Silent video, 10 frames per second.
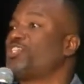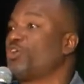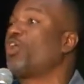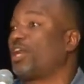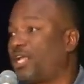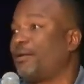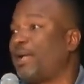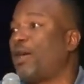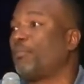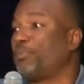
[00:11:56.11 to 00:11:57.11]
You're going to come
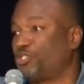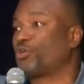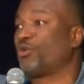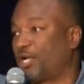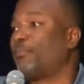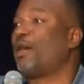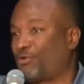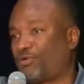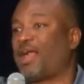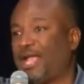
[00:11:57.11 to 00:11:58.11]
out, but you're going to come out
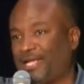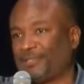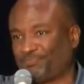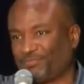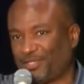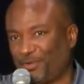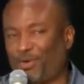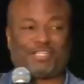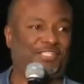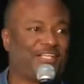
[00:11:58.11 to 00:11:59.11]
crying.
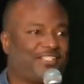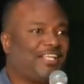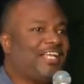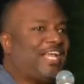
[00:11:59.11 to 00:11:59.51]
Watch this.